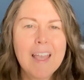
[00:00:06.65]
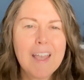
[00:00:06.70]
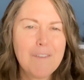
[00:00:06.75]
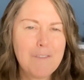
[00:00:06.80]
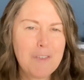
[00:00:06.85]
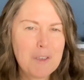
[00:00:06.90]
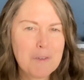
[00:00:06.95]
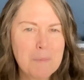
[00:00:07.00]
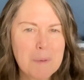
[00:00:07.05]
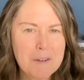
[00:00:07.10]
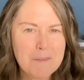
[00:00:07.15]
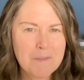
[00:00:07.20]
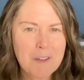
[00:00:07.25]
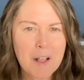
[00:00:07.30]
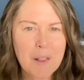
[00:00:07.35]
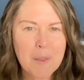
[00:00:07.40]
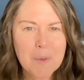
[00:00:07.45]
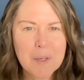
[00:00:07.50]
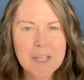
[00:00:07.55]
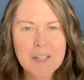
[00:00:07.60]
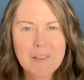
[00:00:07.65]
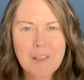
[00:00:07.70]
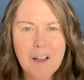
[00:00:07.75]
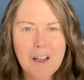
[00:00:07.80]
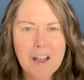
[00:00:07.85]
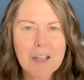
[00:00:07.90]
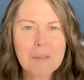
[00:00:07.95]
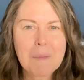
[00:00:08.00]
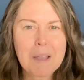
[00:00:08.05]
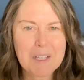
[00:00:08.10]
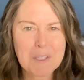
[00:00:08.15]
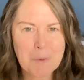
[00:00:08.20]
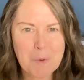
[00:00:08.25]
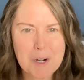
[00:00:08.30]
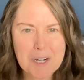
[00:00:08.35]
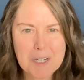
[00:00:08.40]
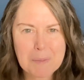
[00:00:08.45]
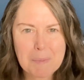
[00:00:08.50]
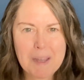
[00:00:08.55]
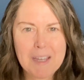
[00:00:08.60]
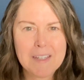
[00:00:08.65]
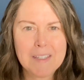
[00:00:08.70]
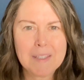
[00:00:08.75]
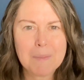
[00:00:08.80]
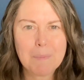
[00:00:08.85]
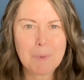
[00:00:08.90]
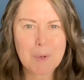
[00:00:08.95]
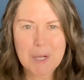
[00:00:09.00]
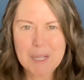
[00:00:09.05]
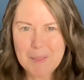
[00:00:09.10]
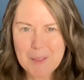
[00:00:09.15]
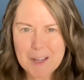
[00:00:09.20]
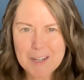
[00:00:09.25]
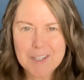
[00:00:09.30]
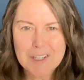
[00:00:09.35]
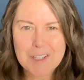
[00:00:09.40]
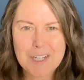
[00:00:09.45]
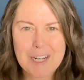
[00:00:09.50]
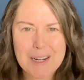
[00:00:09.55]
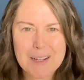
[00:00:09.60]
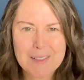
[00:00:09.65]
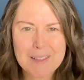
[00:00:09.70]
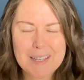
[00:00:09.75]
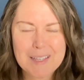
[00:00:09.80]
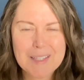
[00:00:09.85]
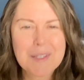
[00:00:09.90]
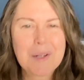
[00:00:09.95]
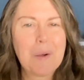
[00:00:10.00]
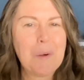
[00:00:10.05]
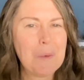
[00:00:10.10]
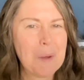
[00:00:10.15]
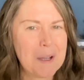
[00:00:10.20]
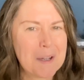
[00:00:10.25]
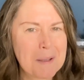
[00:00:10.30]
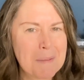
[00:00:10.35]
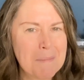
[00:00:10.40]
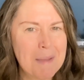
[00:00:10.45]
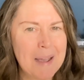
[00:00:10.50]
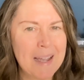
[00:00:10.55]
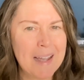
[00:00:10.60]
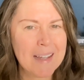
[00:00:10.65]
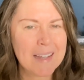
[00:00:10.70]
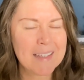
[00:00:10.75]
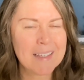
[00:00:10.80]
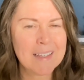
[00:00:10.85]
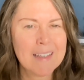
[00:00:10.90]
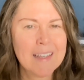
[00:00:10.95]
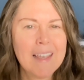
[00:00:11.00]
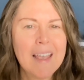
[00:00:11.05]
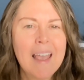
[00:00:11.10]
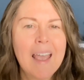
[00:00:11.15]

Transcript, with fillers: If you've been following along my Squarespace pre-launch checklist, welcome back.